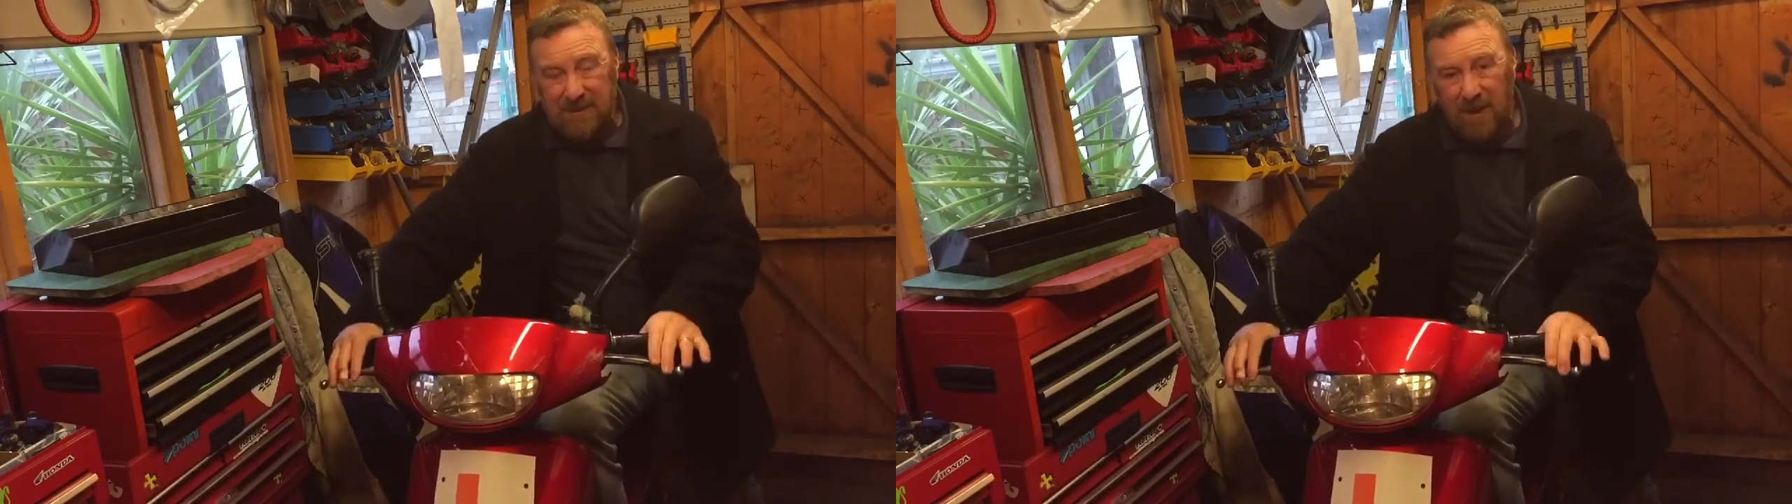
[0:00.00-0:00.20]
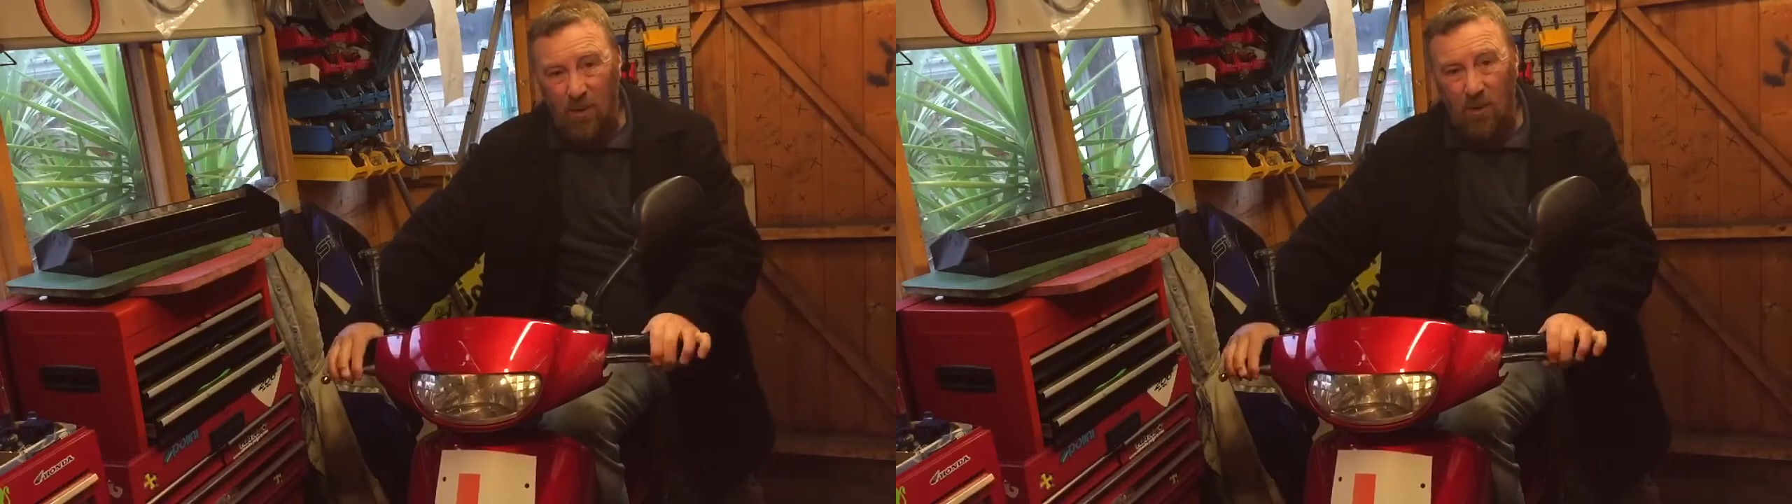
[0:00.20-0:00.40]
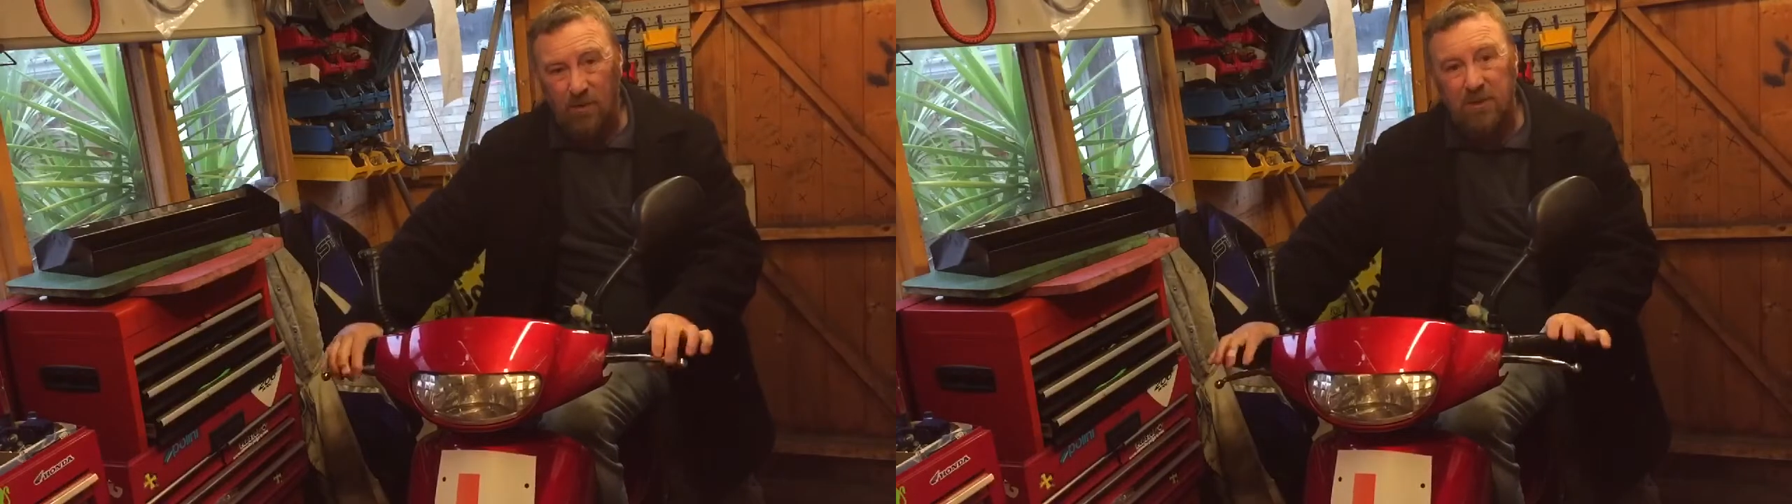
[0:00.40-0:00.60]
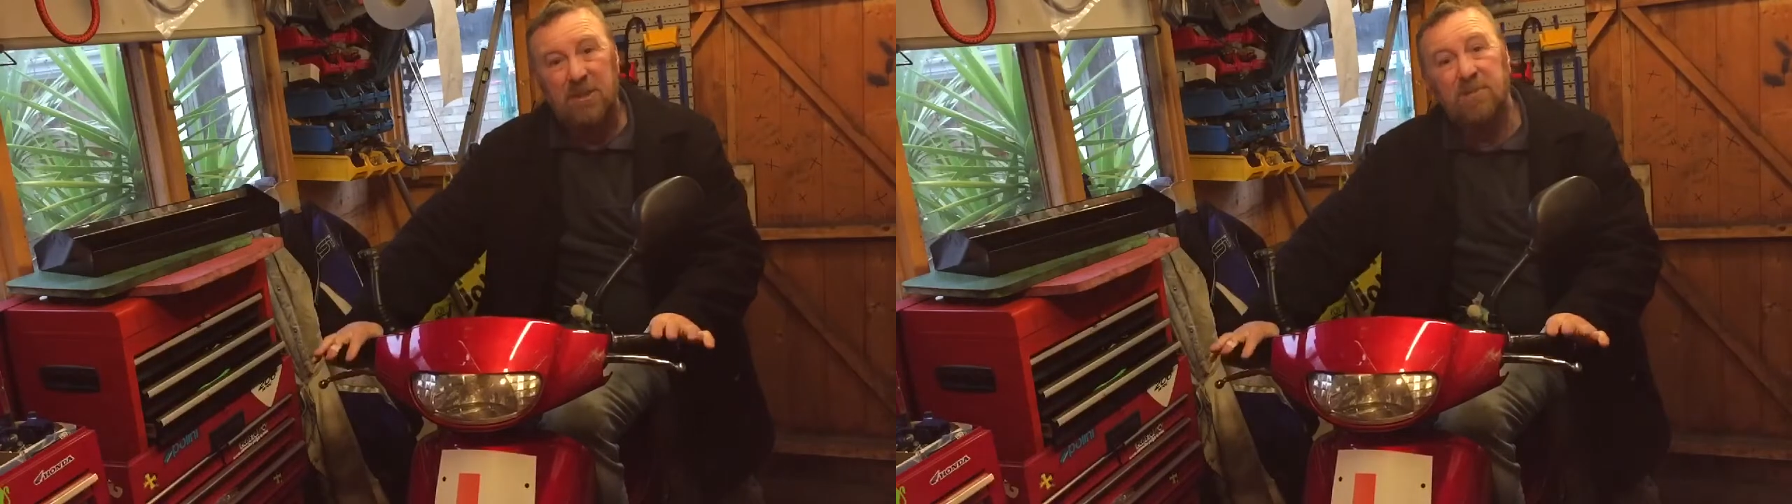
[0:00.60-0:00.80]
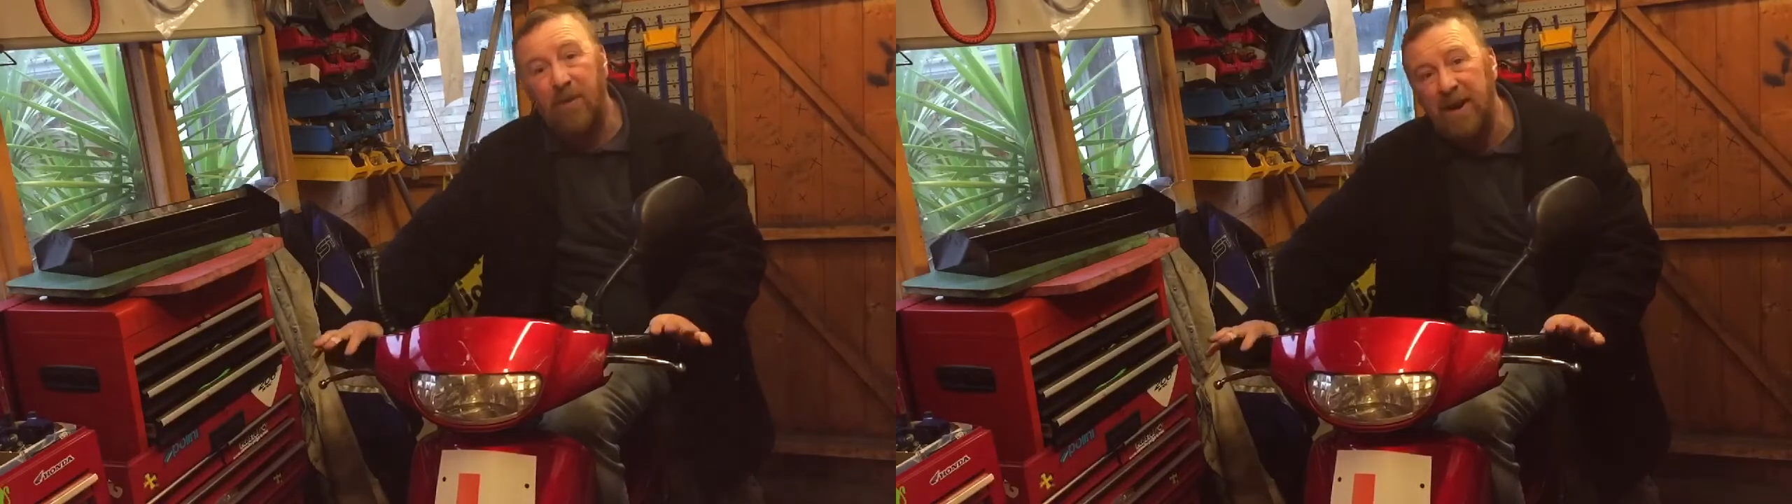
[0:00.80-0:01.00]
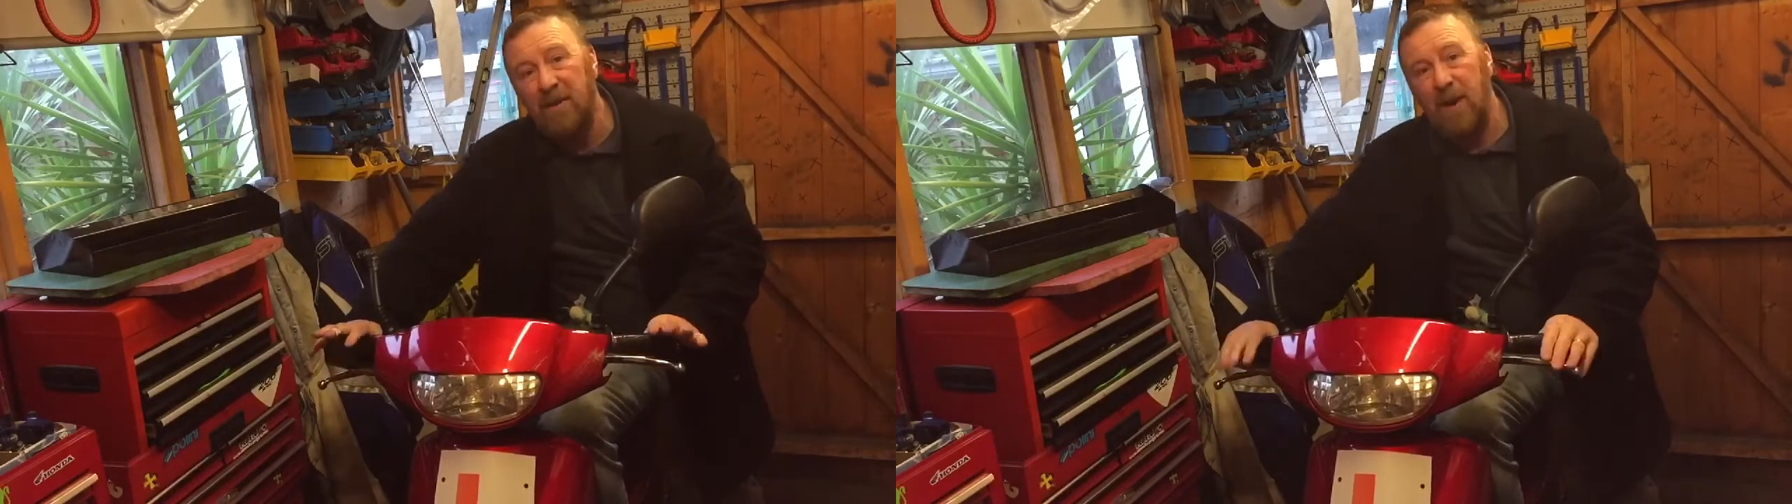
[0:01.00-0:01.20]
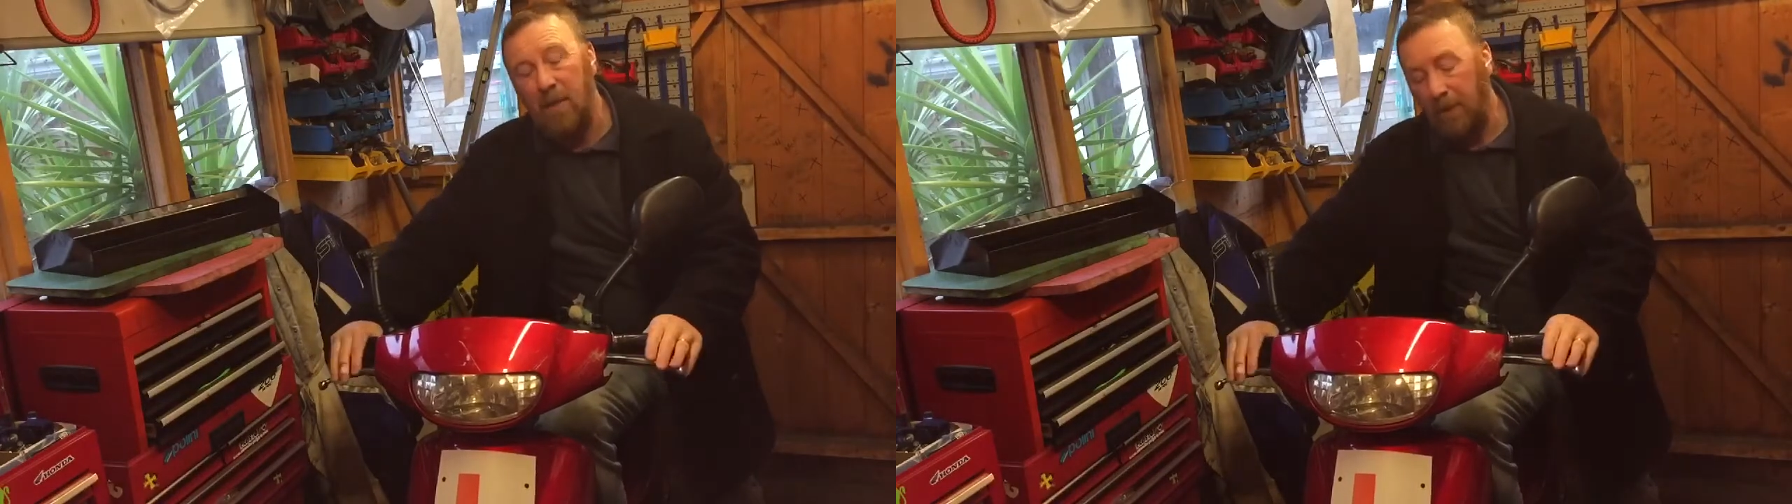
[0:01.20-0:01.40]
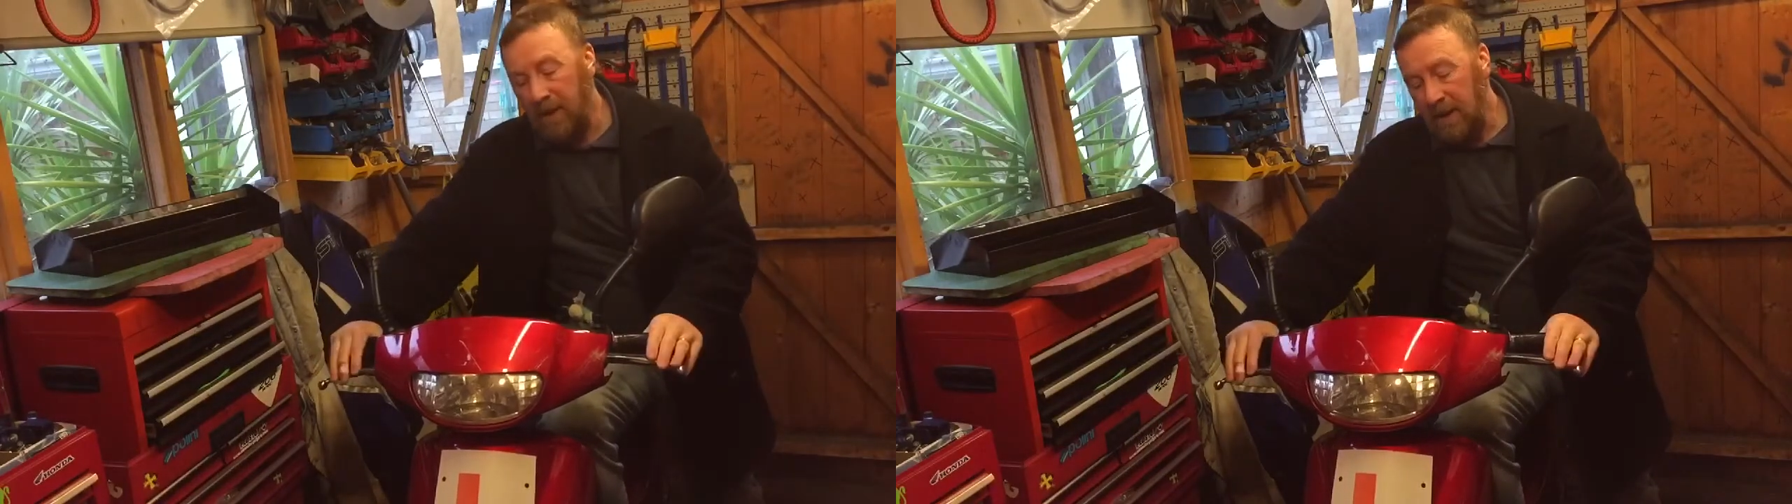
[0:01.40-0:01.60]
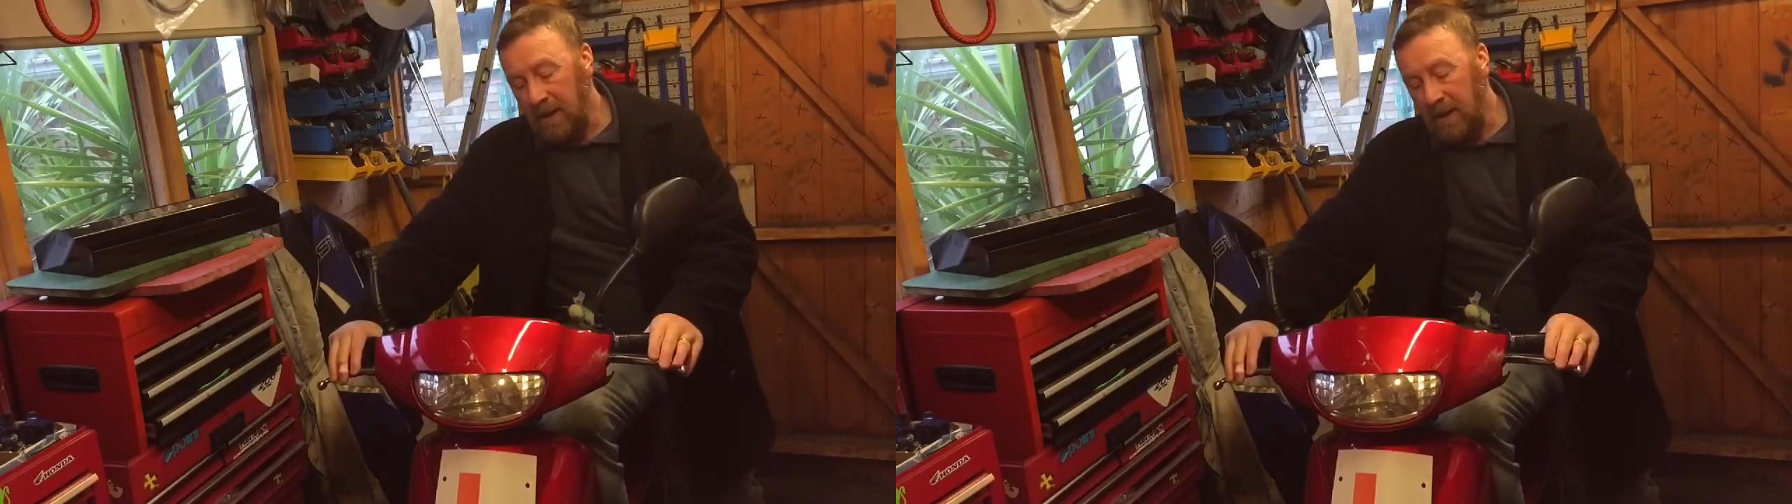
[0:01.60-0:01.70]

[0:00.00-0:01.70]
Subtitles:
so on, spray them up.